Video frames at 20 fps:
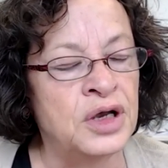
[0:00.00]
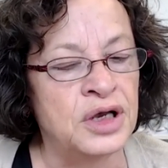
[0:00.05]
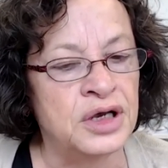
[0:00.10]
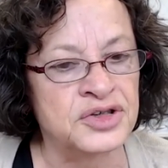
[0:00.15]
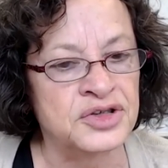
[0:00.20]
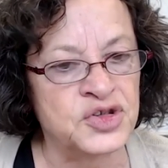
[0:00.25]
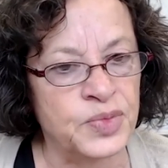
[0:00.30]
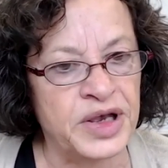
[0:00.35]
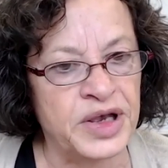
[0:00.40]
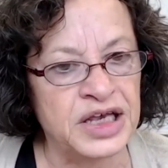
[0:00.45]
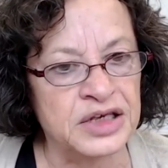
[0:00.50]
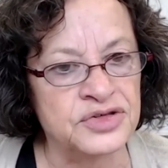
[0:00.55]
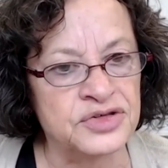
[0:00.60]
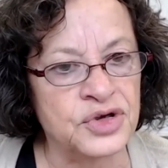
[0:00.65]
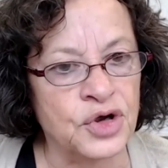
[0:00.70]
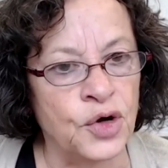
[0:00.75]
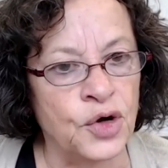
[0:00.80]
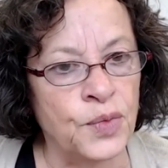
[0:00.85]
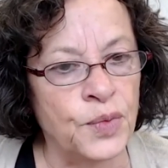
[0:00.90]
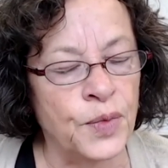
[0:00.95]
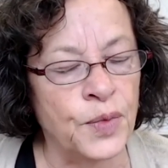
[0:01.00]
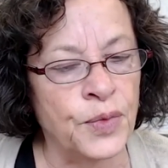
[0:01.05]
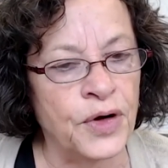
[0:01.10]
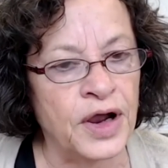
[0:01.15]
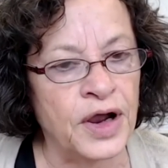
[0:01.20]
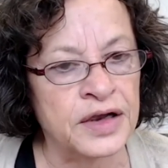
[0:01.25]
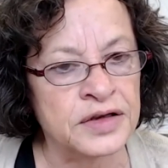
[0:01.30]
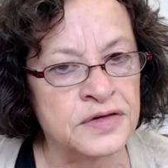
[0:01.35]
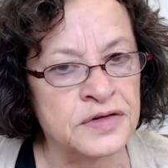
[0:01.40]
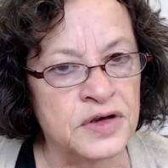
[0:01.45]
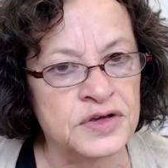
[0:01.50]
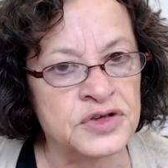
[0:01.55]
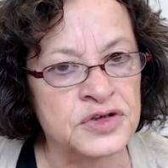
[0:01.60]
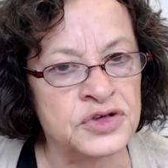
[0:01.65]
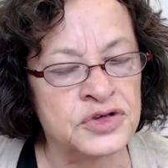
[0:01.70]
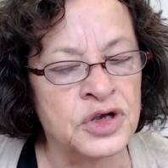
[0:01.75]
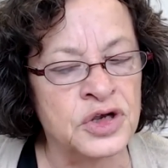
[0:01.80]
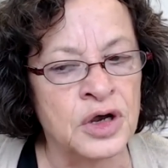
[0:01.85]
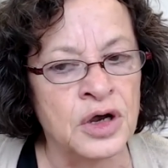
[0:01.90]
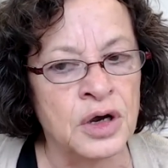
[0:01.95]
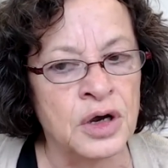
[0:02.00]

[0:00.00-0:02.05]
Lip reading: expand scope of practice.